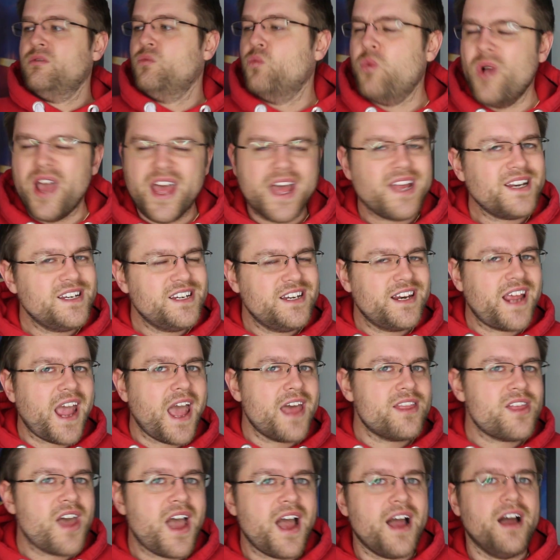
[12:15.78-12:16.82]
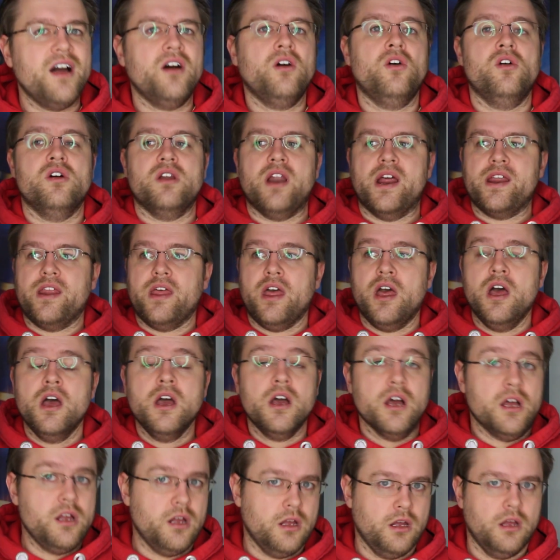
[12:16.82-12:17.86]
where did you get that? Or like the,
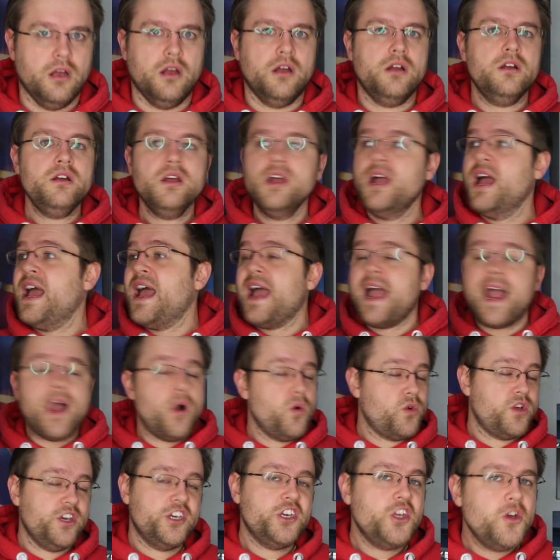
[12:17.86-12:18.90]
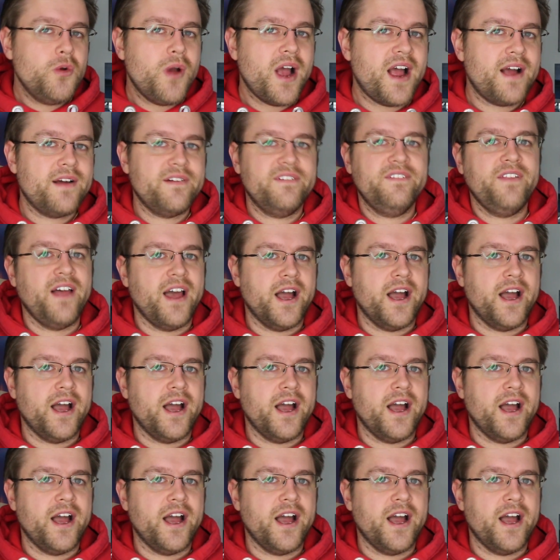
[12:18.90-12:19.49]
huh? How could you have